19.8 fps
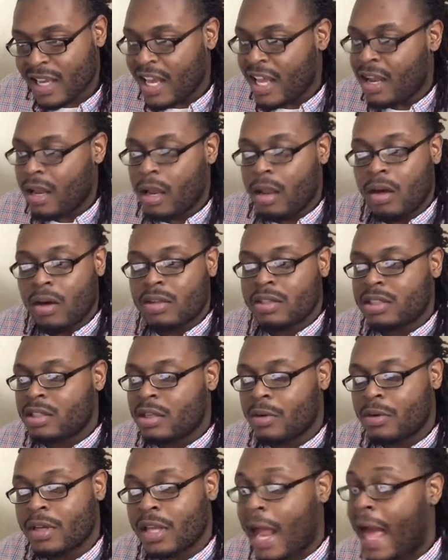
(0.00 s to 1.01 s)
It looks
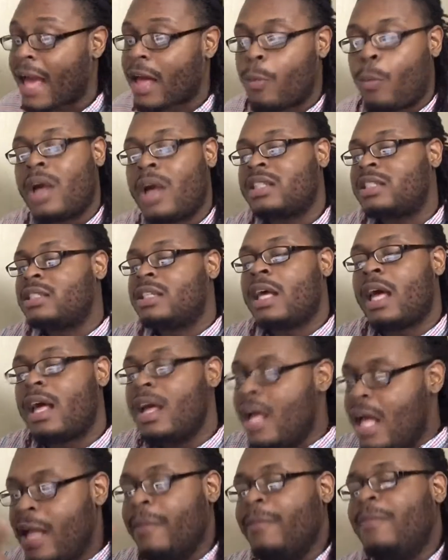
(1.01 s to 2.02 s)
so good. I can watch it.
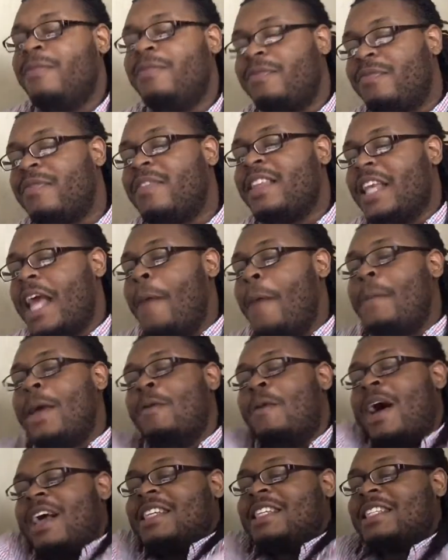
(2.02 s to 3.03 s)
I
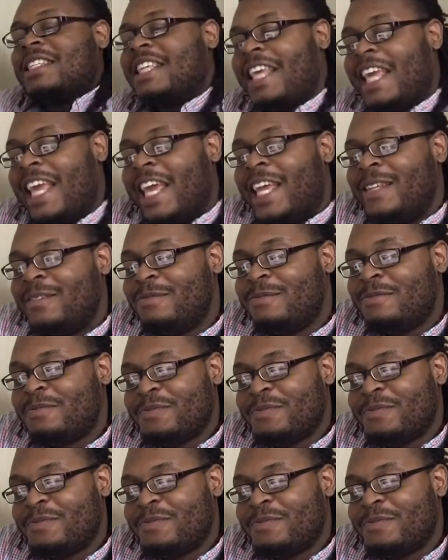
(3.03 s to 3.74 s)
may watch this again.